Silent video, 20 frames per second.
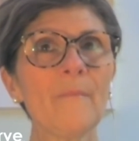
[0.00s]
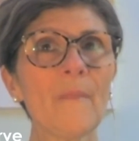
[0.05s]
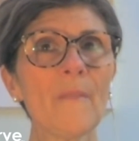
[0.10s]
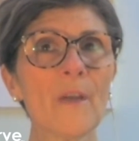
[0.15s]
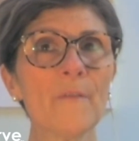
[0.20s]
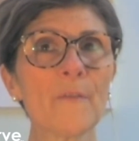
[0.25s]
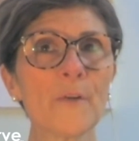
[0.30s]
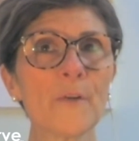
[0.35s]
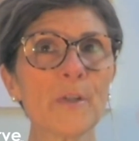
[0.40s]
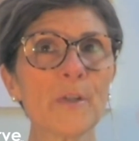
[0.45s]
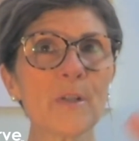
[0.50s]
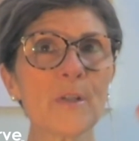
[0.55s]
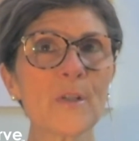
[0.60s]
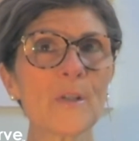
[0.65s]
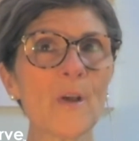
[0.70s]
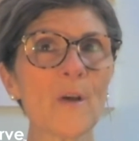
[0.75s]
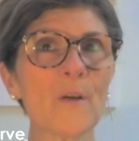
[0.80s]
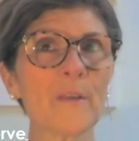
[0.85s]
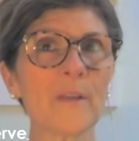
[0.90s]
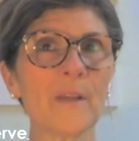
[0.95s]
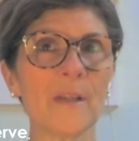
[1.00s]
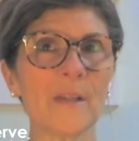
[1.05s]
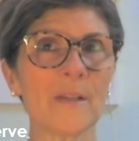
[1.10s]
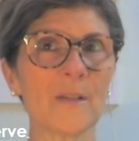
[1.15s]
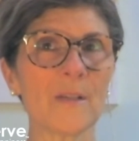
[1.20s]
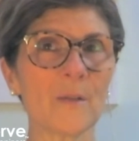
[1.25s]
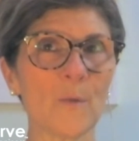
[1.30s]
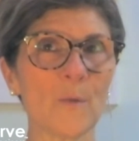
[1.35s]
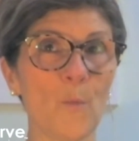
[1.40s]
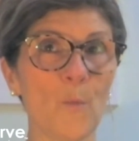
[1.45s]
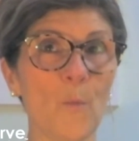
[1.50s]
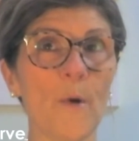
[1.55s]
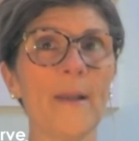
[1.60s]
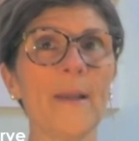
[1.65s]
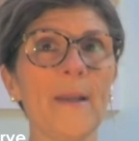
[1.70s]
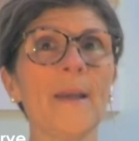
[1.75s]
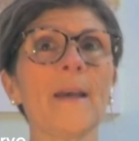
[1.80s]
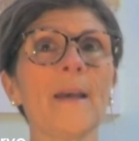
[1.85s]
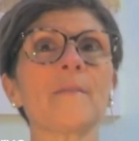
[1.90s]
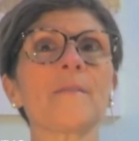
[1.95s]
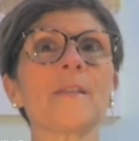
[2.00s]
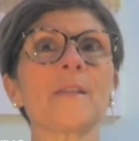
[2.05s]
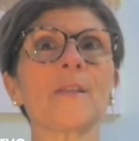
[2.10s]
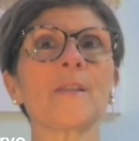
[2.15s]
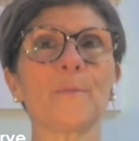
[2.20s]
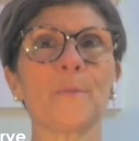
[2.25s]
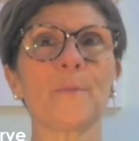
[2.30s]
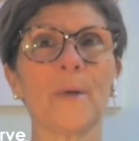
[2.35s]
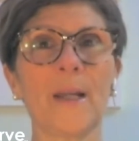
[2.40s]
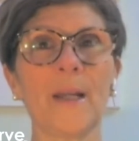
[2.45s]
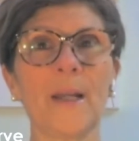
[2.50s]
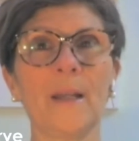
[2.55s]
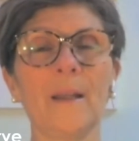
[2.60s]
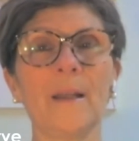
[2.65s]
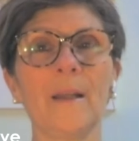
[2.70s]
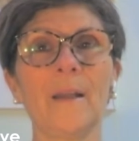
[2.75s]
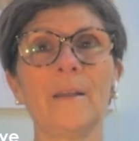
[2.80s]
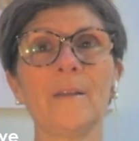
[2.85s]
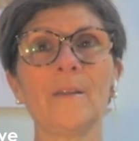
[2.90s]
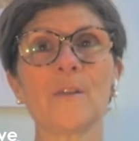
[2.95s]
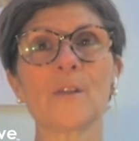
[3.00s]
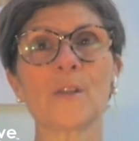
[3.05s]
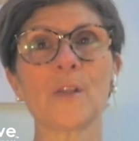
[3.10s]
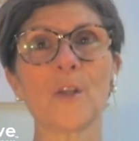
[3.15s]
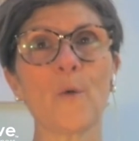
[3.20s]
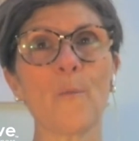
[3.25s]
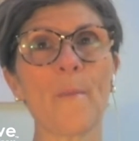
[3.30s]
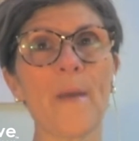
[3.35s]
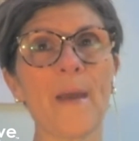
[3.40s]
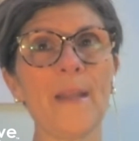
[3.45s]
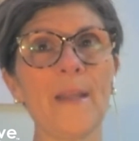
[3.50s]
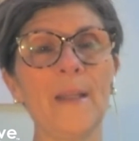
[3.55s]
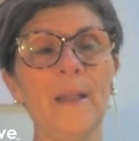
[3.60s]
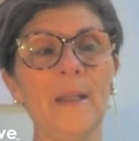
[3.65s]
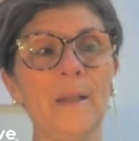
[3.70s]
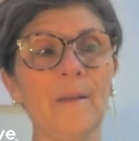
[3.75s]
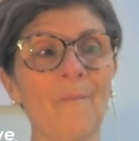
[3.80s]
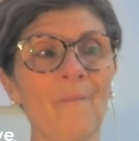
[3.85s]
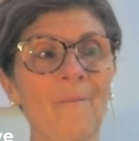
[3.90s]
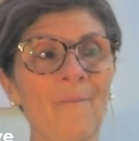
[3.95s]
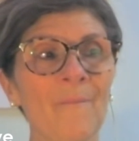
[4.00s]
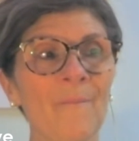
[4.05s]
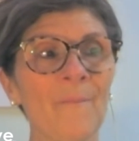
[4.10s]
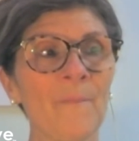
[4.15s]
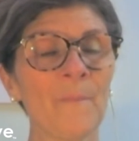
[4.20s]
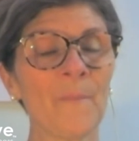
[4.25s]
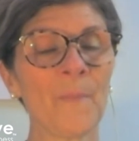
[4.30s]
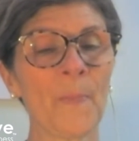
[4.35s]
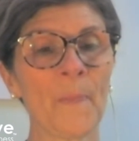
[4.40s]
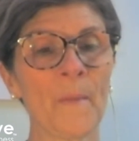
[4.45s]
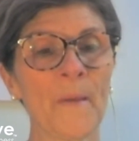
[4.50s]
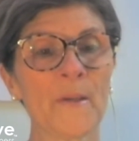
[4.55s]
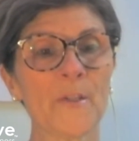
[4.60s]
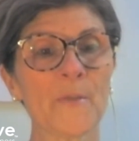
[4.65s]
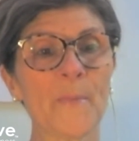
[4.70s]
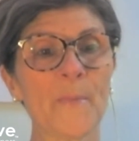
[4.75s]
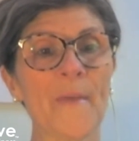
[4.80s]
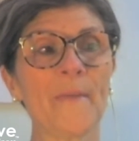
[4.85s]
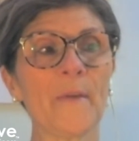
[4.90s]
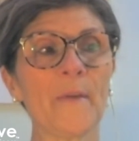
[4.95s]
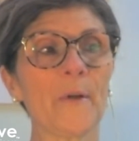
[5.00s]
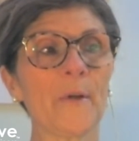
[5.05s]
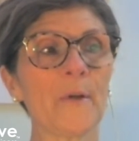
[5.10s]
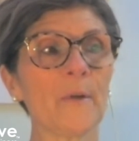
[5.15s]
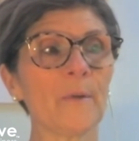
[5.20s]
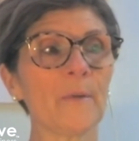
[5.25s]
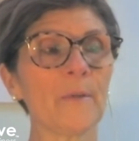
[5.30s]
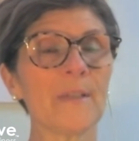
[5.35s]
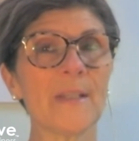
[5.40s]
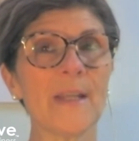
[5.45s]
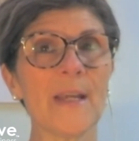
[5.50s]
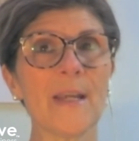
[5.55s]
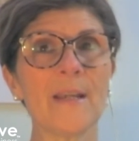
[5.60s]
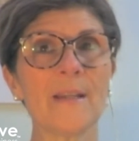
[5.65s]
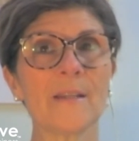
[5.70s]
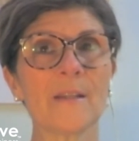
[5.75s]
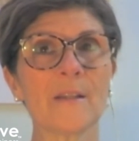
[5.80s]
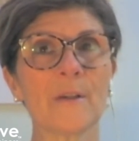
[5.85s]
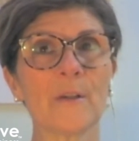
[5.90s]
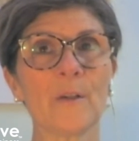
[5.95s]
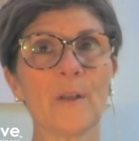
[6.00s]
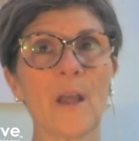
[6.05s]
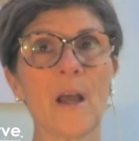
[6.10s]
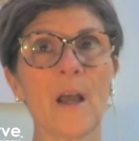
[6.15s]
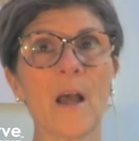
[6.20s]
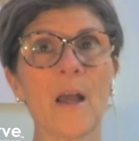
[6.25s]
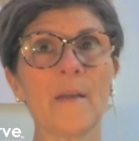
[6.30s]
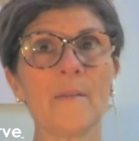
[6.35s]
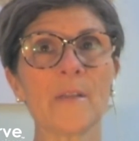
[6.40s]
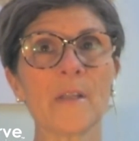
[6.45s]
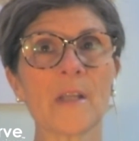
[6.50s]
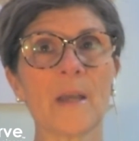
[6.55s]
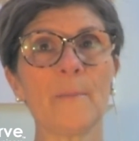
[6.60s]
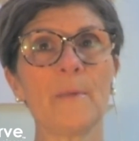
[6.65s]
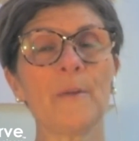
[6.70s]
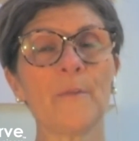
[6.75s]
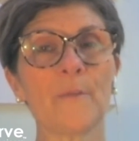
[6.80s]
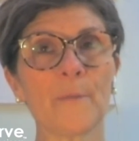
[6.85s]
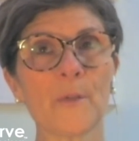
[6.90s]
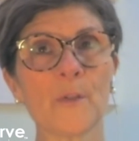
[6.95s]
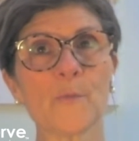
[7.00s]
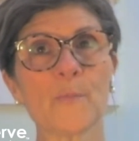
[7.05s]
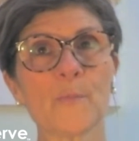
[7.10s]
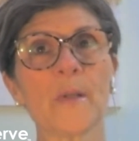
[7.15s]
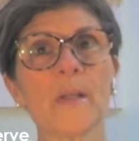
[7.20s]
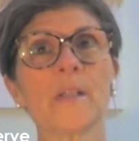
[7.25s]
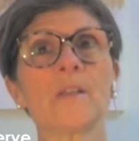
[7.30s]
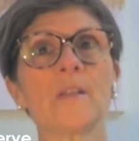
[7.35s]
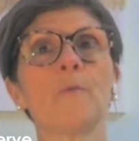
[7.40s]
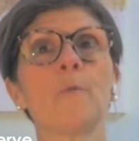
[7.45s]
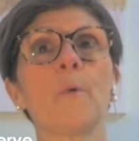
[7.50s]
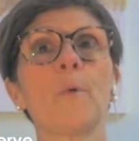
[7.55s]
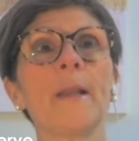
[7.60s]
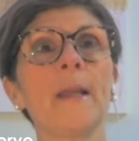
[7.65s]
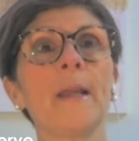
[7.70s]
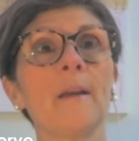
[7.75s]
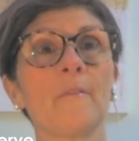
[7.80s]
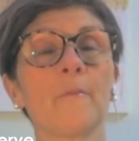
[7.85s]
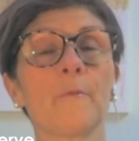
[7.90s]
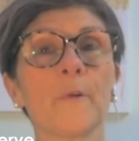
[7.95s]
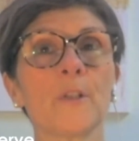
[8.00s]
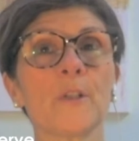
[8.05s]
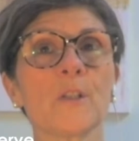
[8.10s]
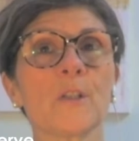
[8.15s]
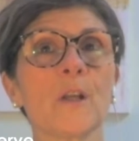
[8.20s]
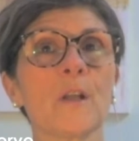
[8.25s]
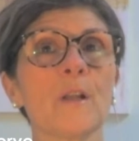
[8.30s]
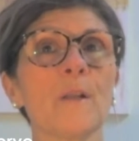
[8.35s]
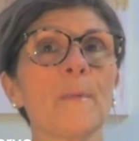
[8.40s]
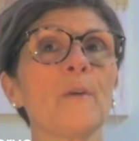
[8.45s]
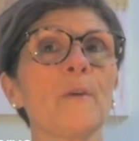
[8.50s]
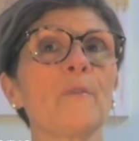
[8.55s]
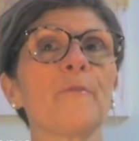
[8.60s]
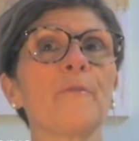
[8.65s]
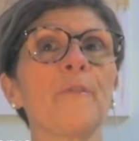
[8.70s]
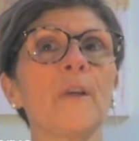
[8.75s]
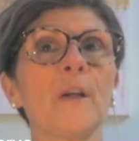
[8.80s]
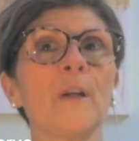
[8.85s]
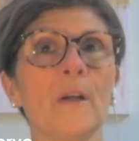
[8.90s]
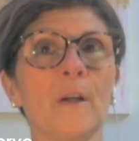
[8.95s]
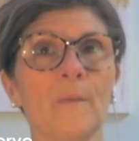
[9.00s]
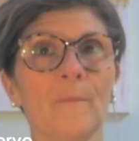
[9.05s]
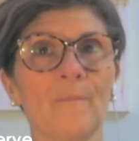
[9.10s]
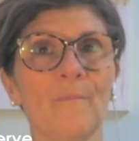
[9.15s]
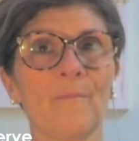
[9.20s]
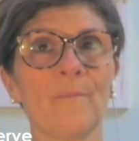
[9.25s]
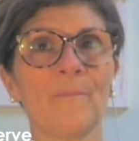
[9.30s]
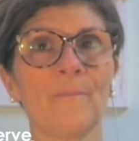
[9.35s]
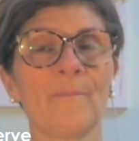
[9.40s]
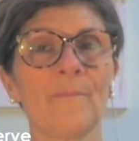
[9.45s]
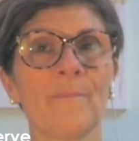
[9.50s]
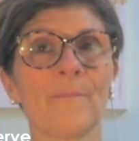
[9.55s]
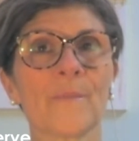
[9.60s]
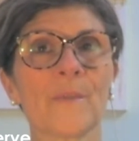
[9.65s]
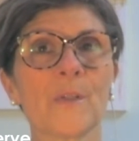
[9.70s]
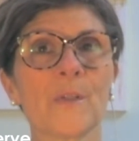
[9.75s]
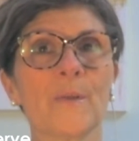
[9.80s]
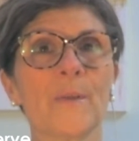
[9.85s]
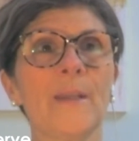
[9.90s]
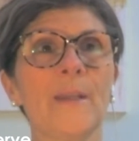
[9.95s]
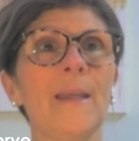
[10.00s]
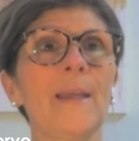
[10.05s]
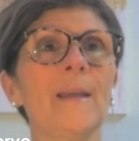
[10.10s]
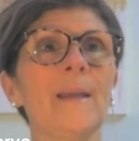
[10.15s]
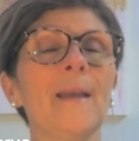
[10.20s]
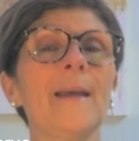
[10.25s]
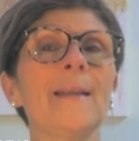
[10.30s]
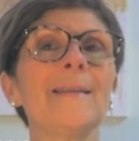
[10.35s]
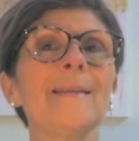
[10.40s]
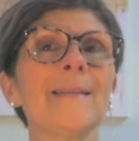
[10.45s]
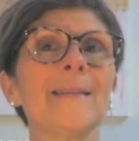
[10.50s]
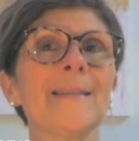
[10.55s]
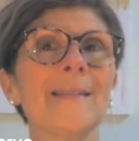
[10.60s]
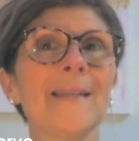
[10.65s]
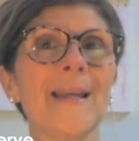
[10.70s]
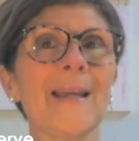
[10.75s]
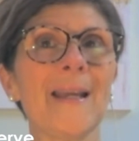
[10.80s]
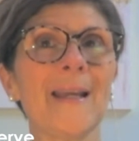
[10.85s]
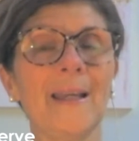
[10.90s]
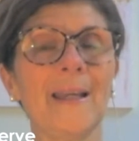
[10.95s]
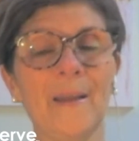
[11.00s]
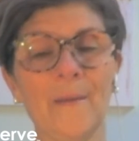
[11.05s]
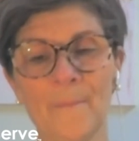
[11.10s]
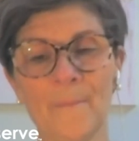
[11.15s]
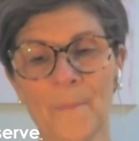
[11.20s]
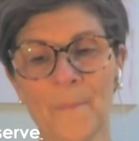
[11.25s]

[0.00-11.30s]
versus all these what ifs, right? Mm-hmm. And so many spend their days and their lives coming from this place of what if, which is all about fear. So at the end of the day,